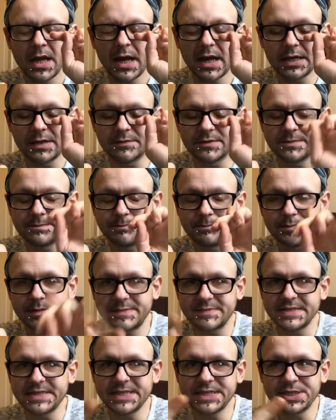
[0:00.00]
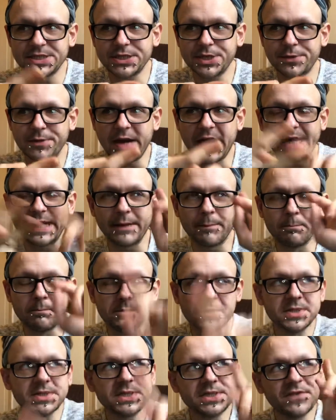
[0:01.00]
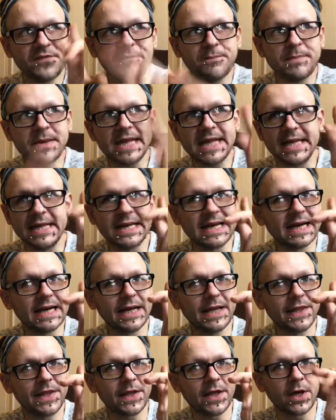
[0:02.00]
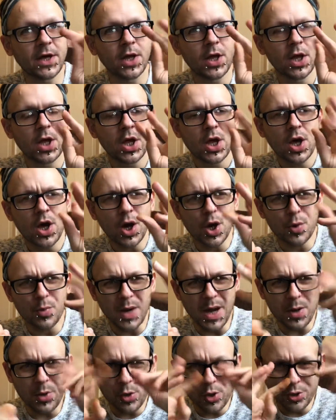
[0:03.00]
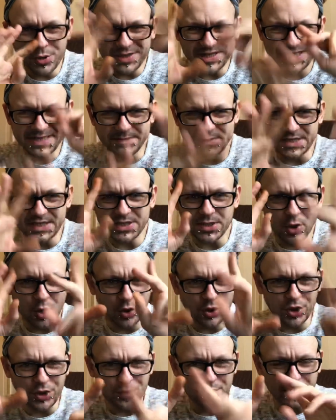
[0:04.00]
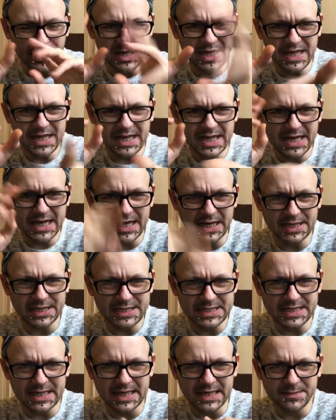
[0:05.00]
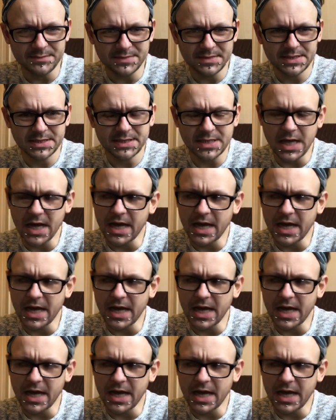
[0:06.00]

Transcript: And it was BBC Two, and it must have been either around Christmas or New Year kind of times,